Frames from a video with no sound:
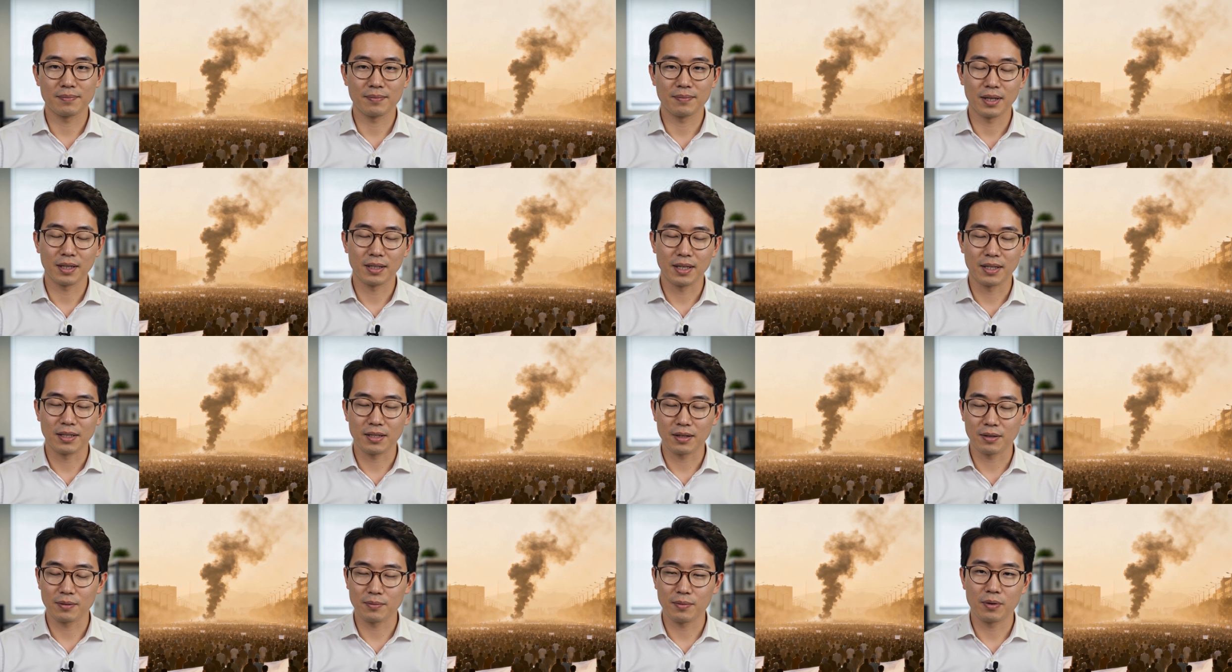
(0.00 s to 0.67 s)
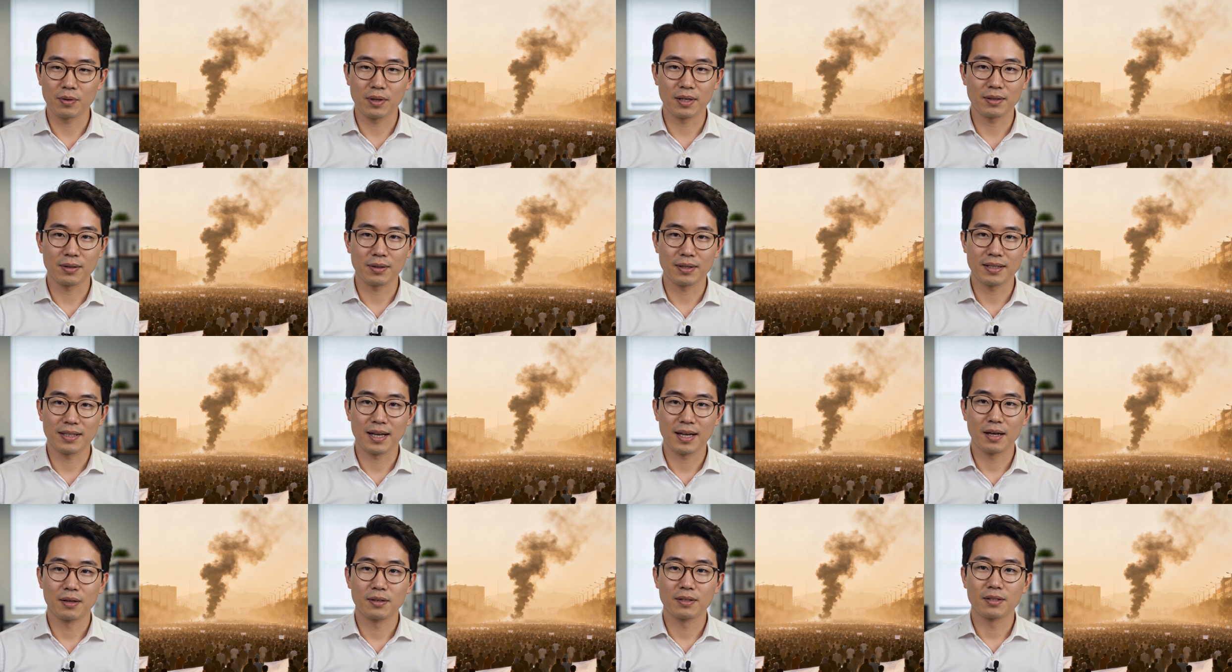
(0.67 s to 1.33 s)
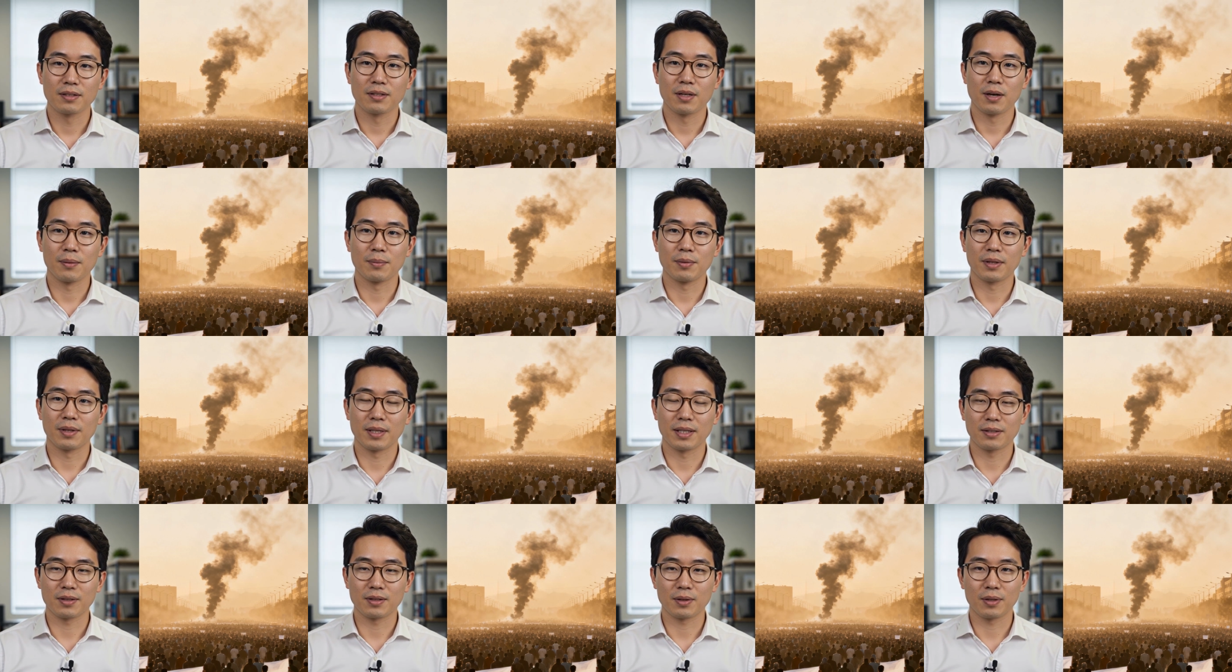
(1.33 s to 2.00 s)
Another 43,000 are
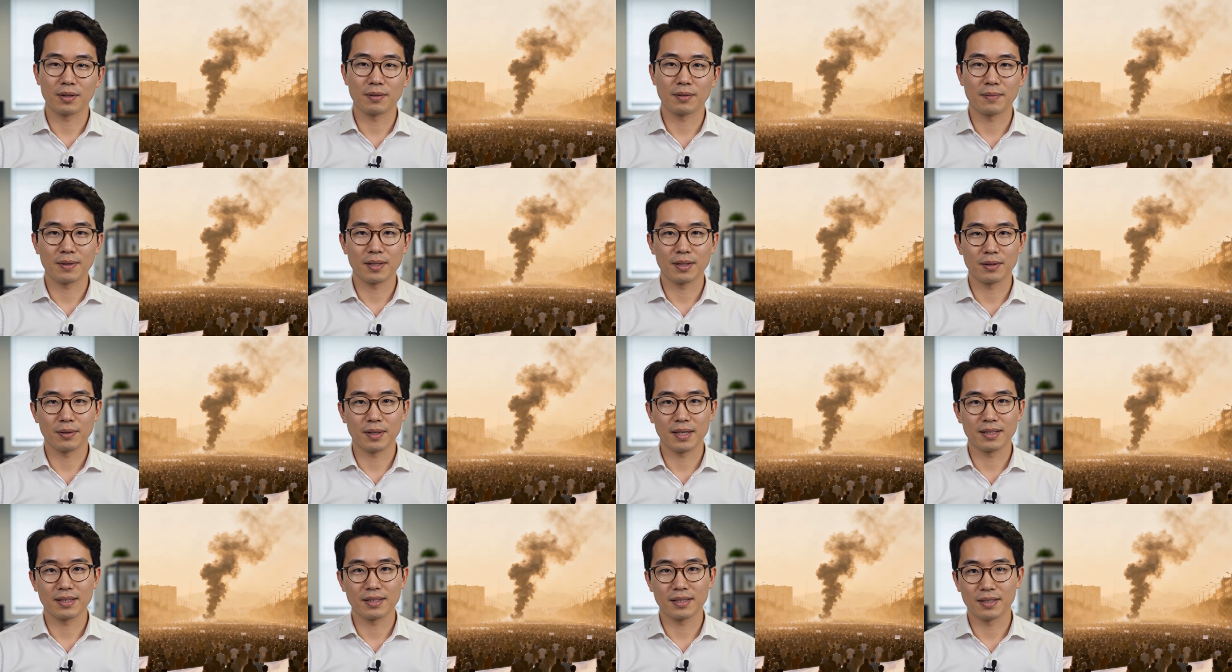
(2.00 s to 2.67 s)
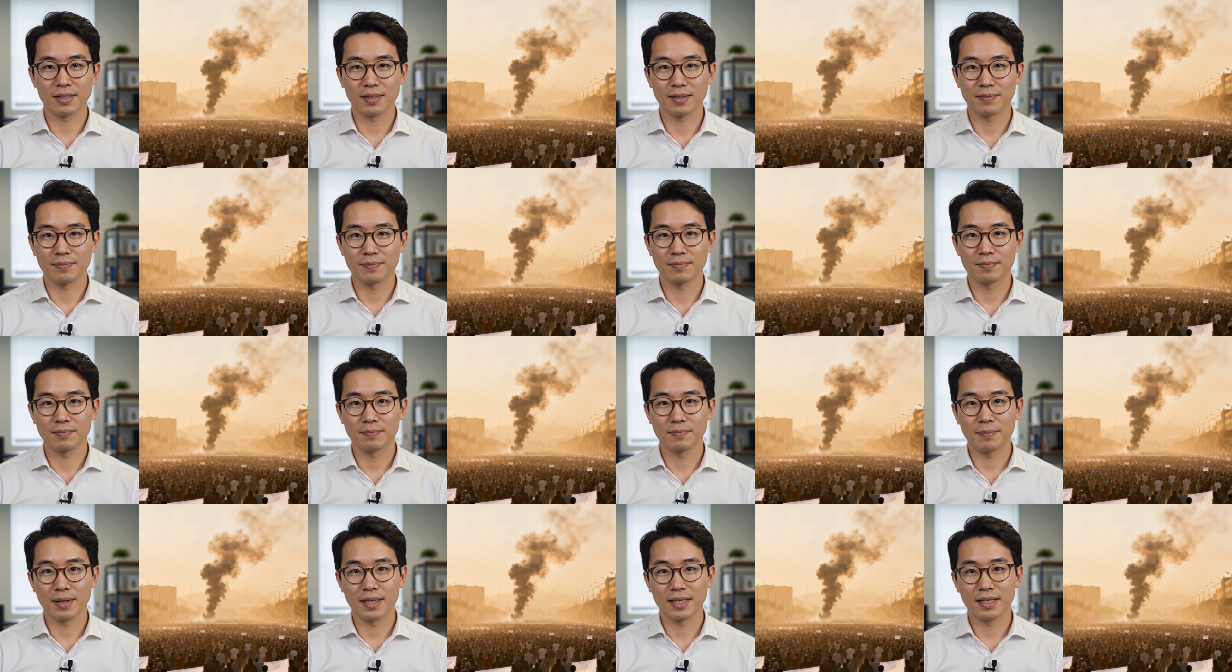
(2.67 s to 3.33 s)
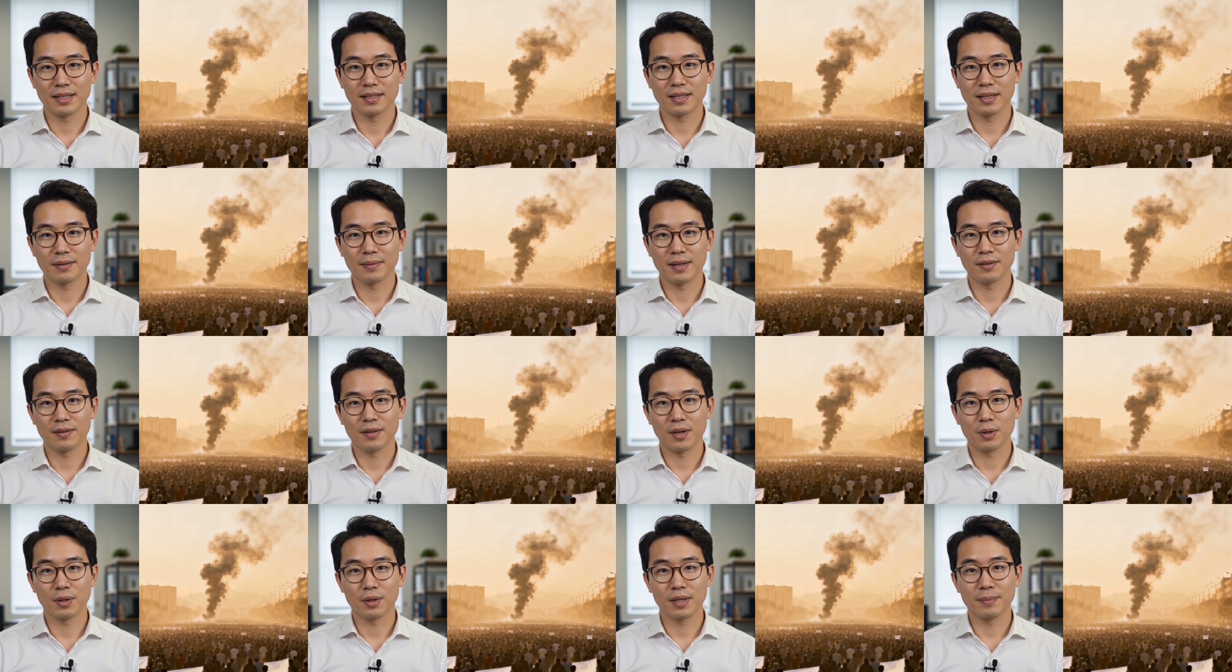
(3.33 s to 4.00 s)
believed to have been arrested. Many of them
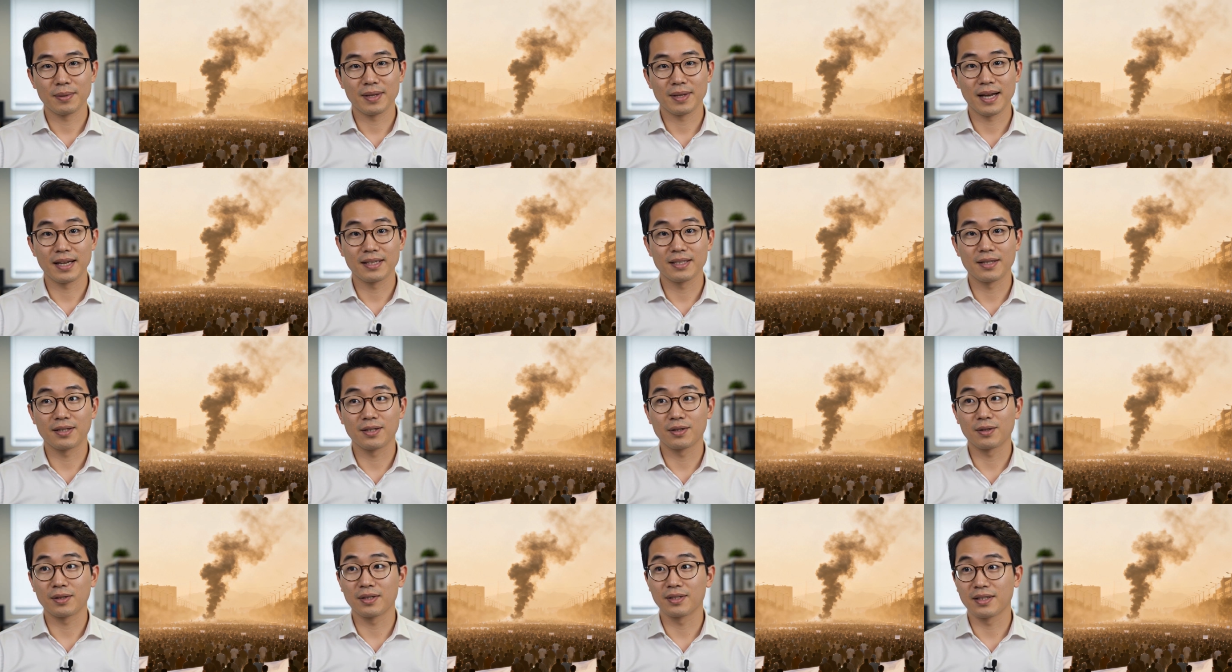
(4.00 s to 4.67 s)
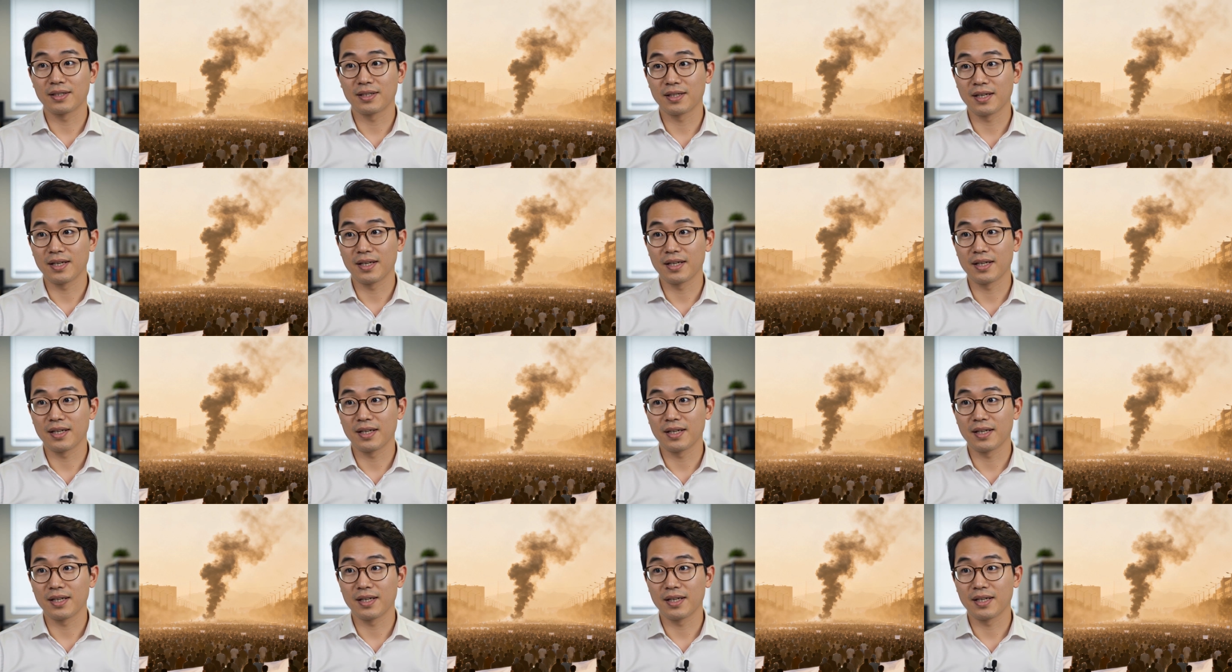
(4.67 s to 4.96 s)
have already been executed.